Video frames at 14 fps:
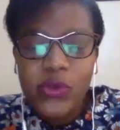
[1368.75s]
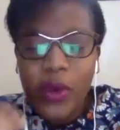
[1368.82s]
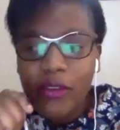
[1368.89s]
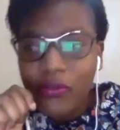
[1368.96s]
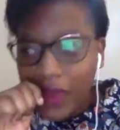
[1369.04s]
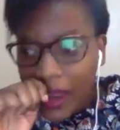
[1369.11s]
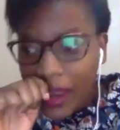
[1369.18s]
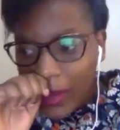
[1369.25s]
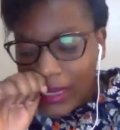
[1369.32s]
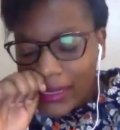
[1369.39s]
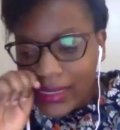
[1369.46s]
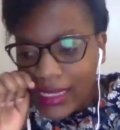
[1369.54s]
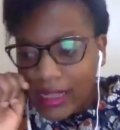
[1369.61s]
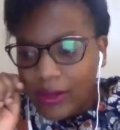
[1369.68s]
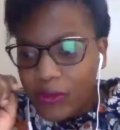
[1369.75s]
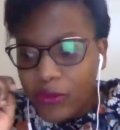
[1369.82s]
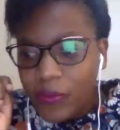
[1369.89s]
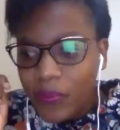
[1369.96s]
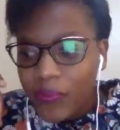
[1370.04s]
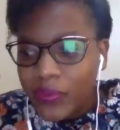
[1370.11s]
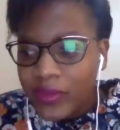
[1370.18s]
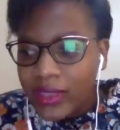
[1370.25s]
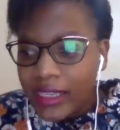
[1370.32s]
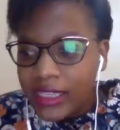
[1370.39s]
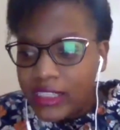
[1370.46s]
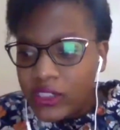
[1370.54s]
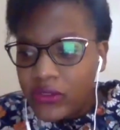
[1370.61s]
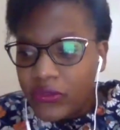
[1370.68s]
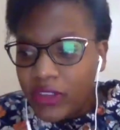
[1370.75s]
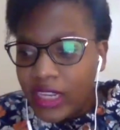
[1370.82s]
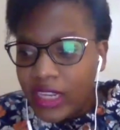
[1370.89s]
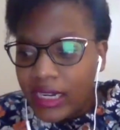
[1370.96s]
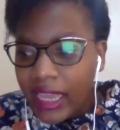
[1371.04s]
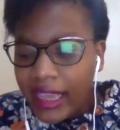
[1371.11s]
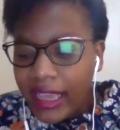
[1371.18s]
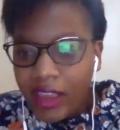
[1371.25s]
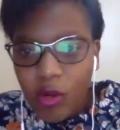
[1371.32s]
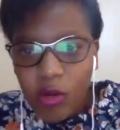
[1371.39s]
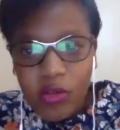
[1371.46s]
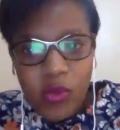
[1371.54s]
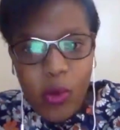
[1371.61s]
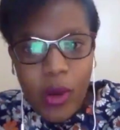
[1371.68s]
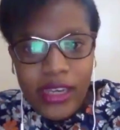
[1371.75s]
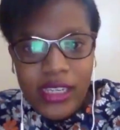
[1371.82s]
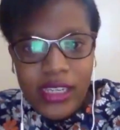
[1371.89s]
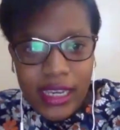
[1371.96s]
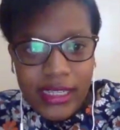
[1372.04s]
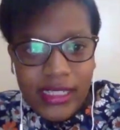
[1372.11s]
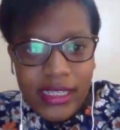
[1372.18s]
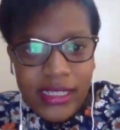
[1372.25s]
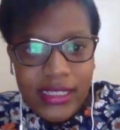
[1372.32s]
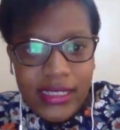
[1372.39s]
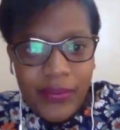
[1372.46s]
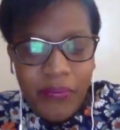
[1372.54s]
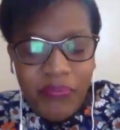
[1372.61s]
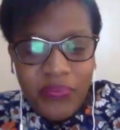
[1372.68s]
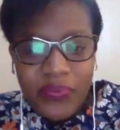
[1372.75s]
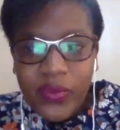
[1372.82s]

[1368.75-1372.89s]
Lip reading: So I find myself just feeling like I don't quite cut it.